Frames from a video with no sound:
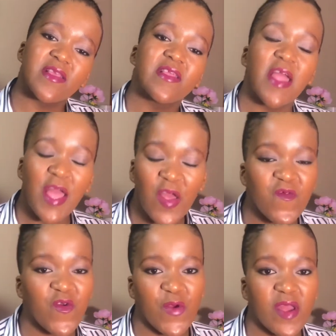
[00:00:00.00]
in
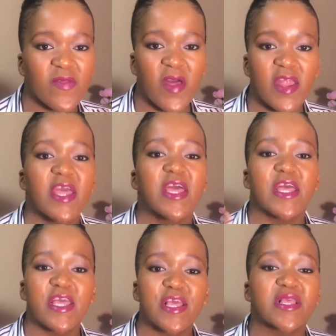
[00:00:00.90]
every way that
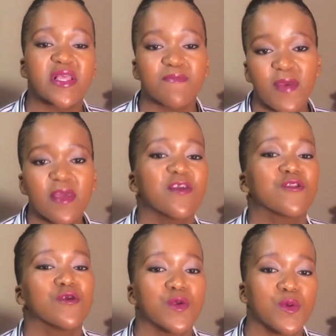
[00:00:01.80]
he is speaking
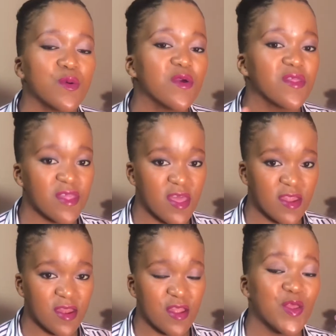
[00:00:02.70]
to you,
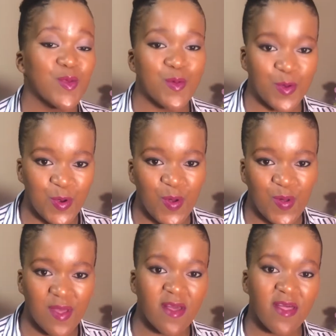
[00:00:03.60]
then you'll
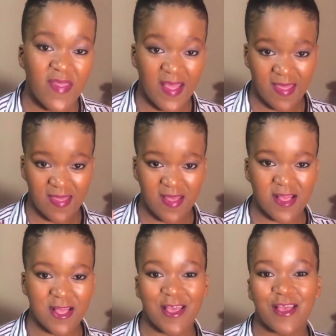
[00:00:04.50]
know that
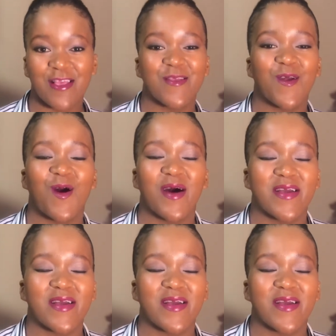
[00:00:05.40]
this is God.